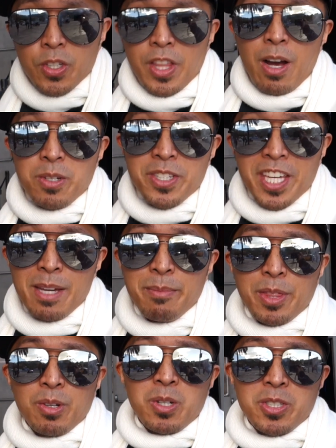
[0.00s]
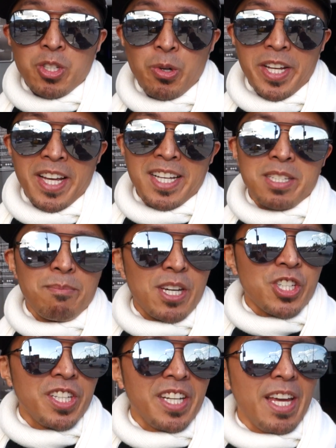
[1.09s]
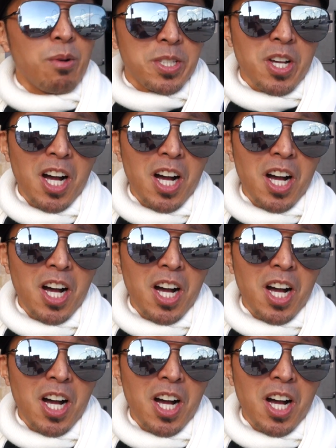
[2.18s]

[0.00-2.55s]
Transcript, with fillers: So that was the Game of Thrones touring exhibition. It was